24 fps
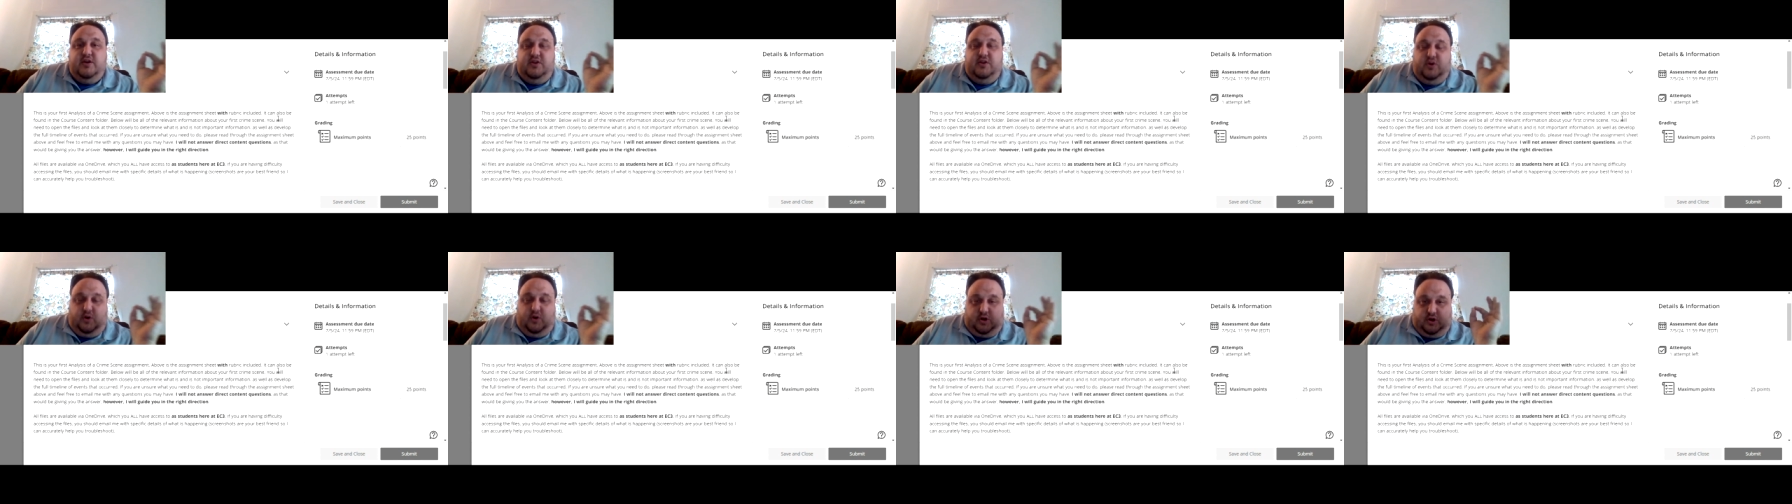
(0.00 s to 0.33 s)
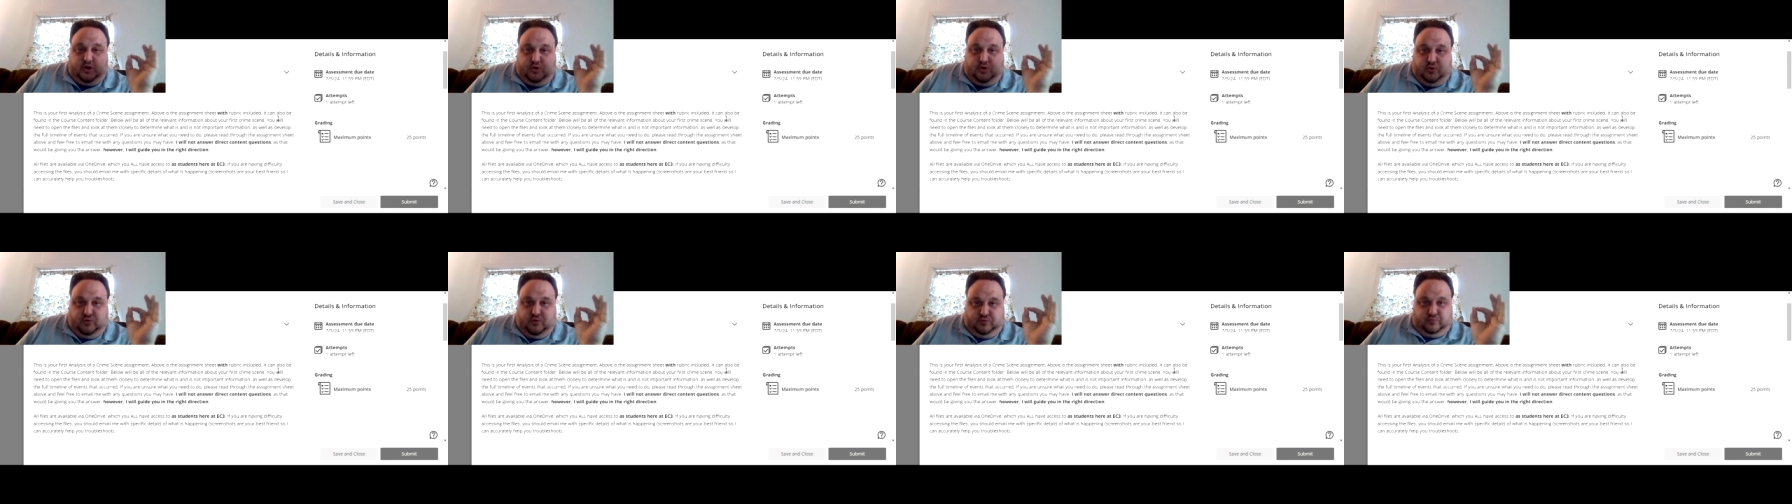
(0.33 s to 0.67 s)
your
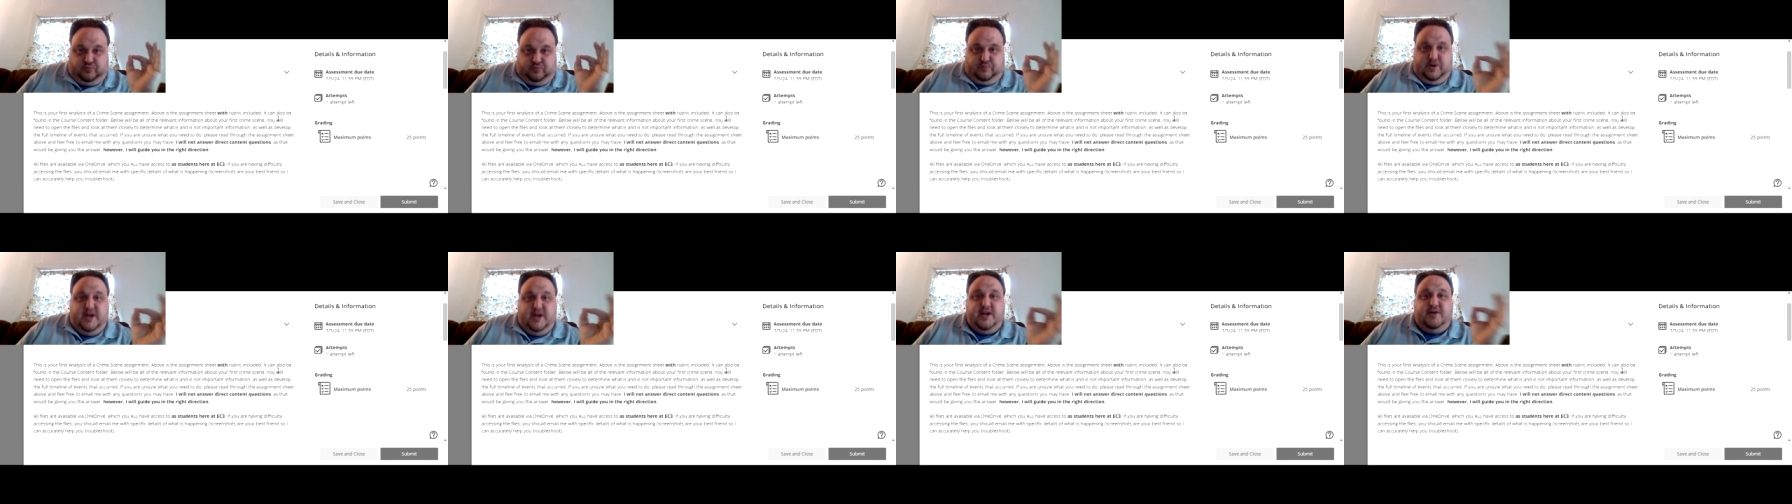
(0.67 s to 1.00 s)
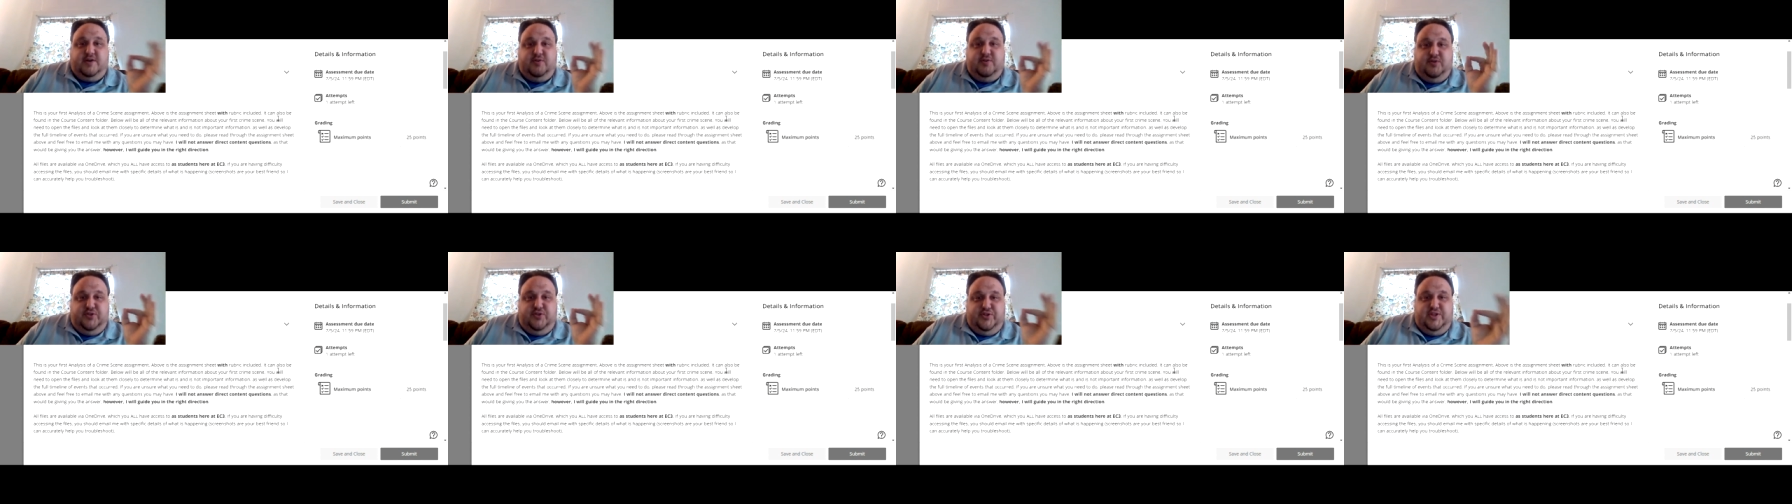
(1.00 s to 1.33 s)

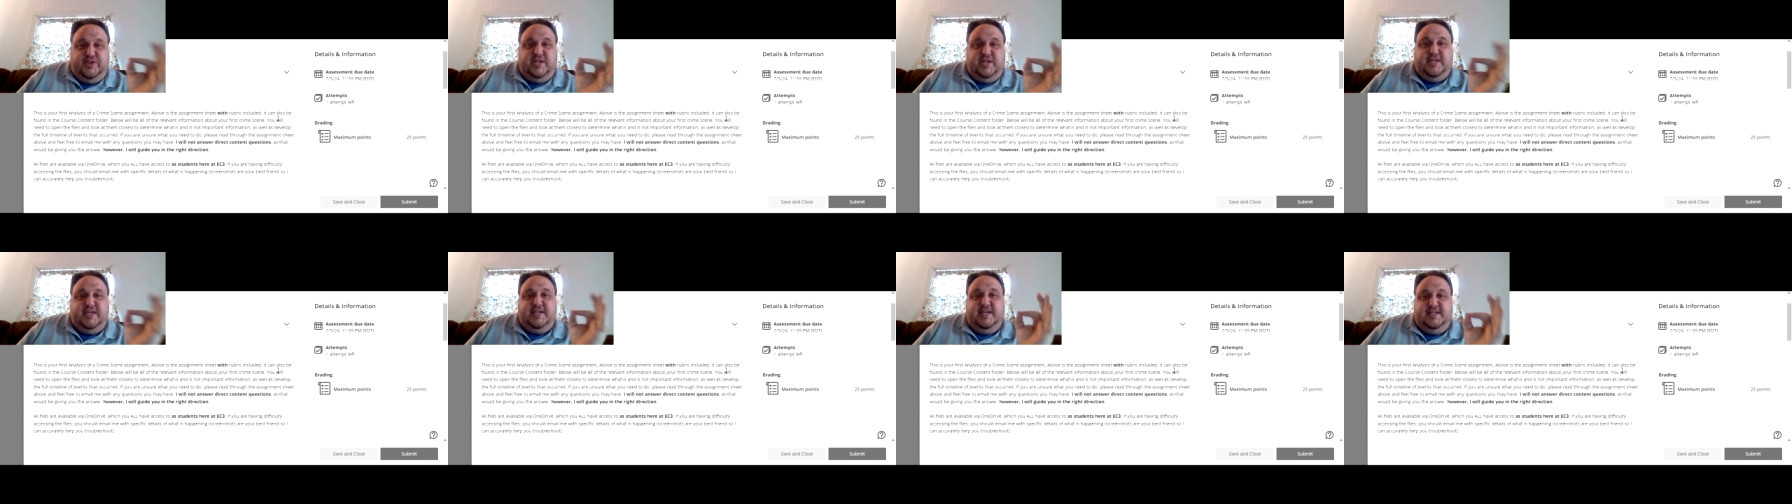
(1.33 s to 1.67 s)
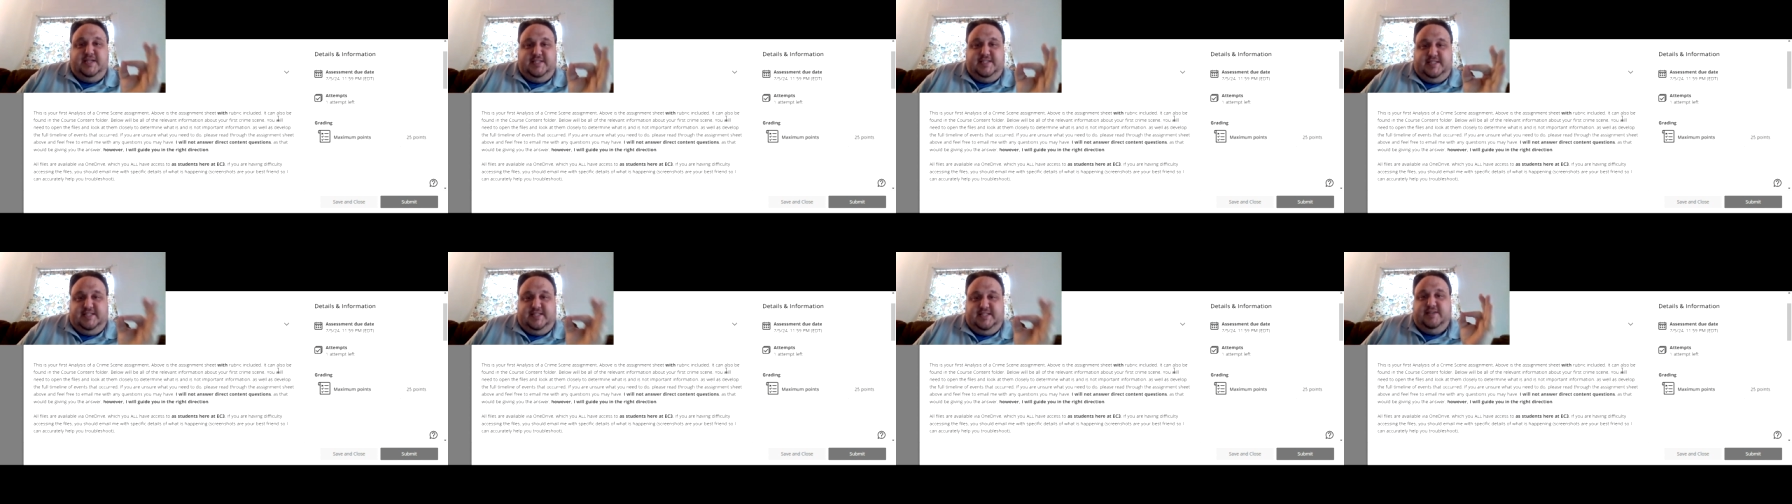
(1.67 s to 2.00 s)
critical
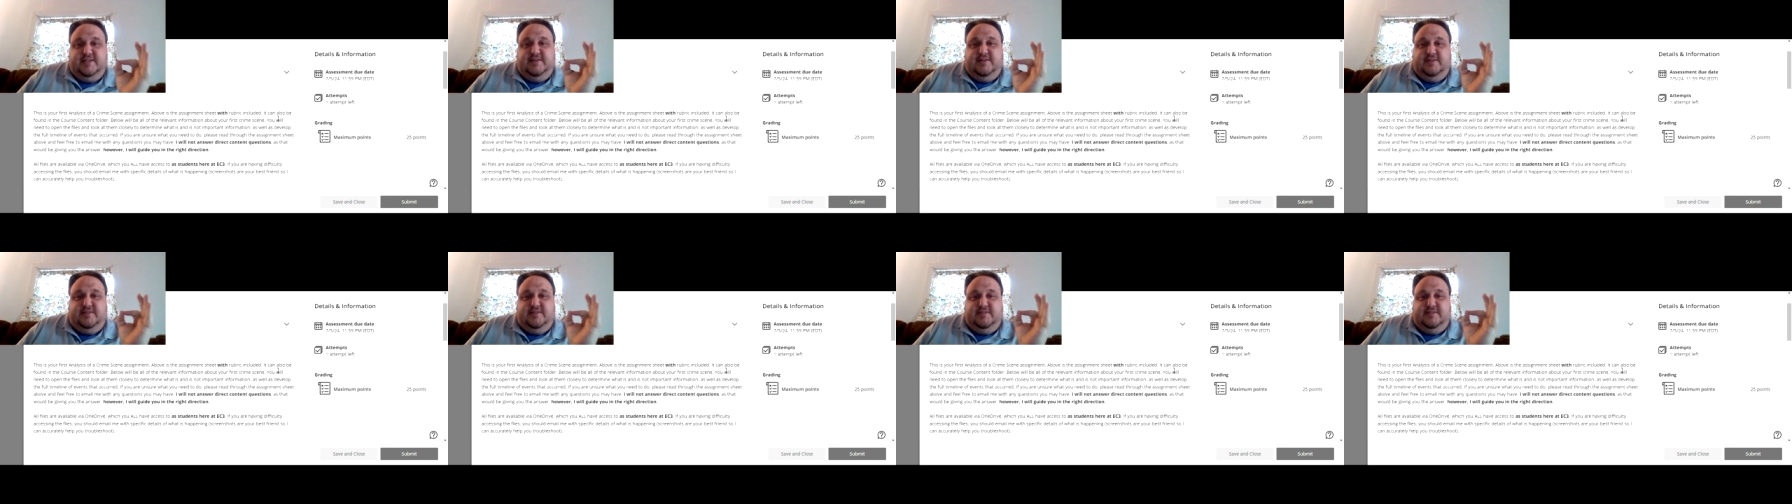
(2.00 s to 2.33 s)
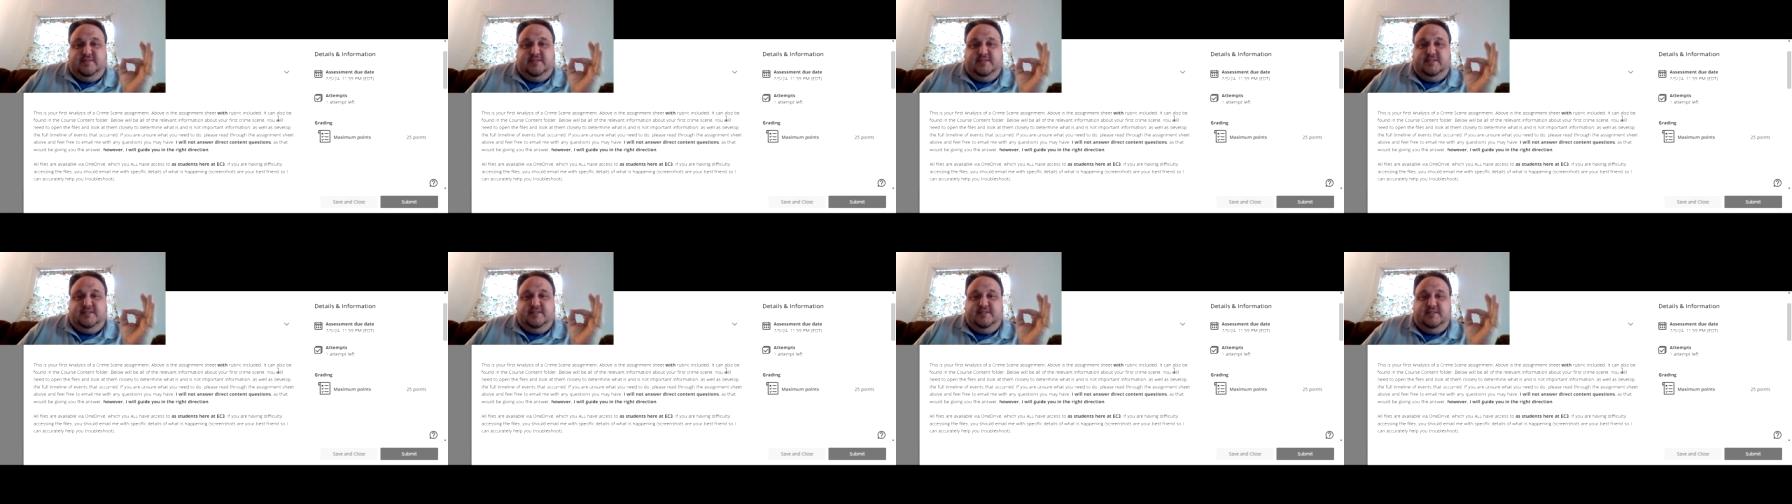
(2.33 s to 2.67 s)
thinking
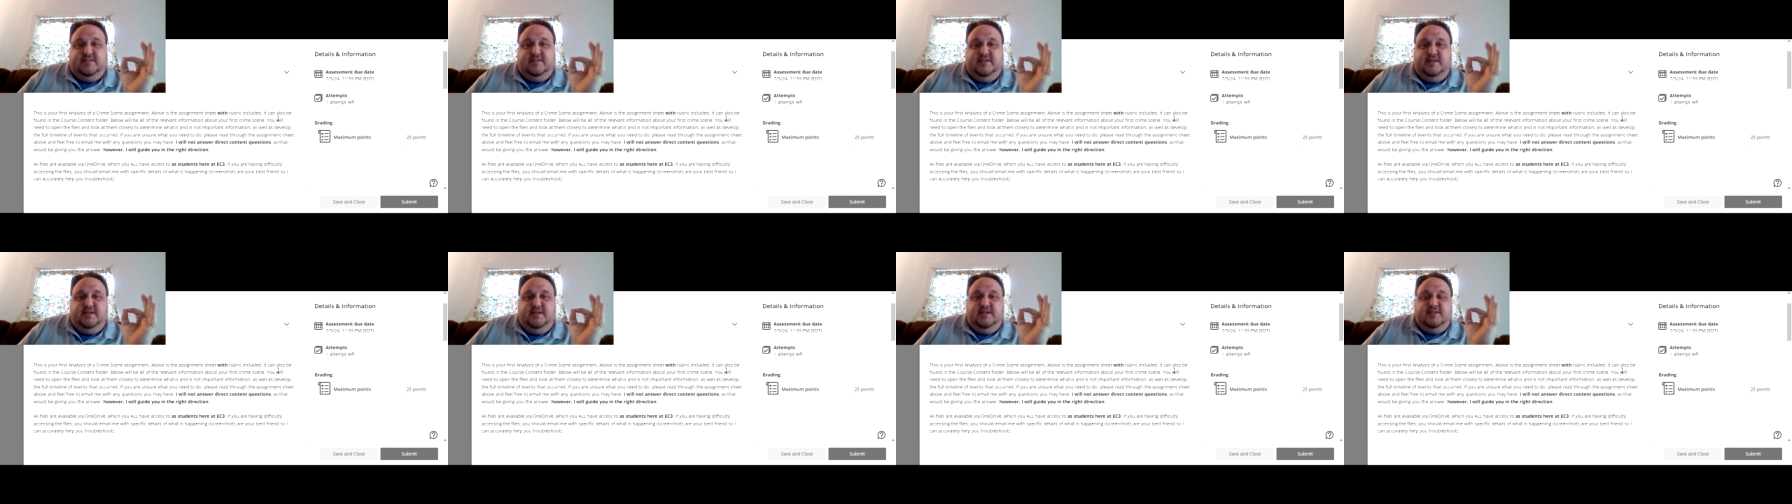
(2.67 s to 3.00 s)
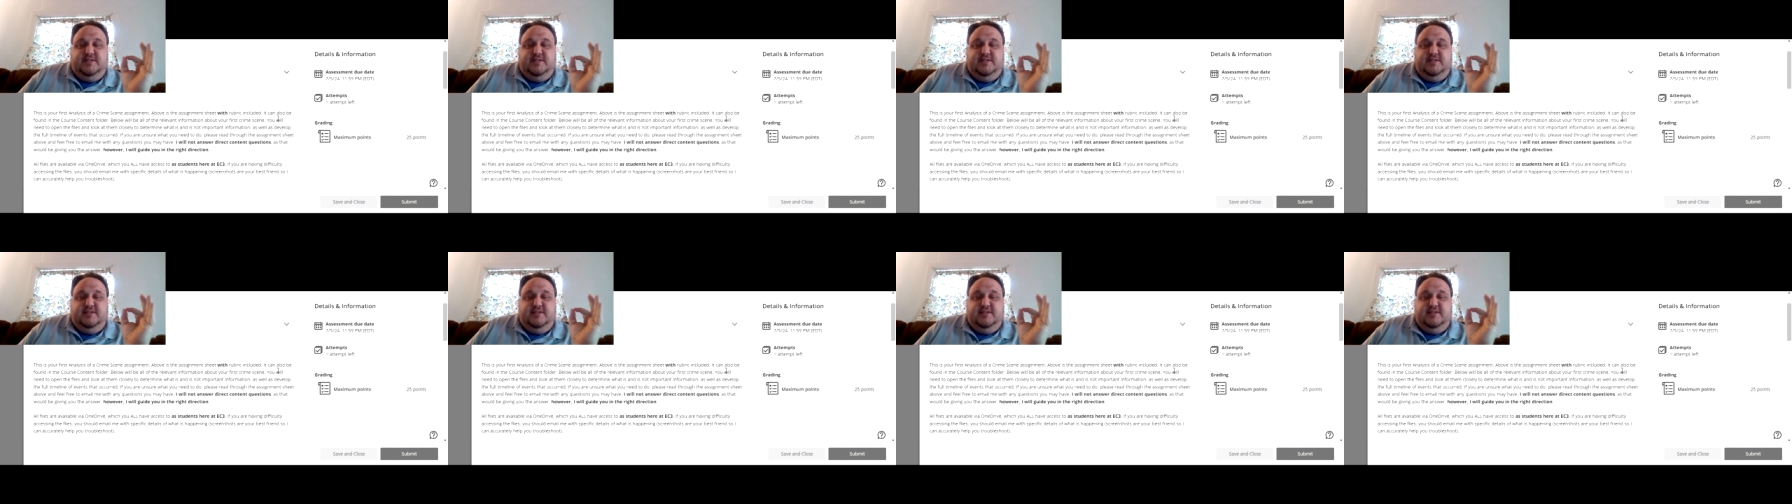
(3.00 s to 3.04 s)
skills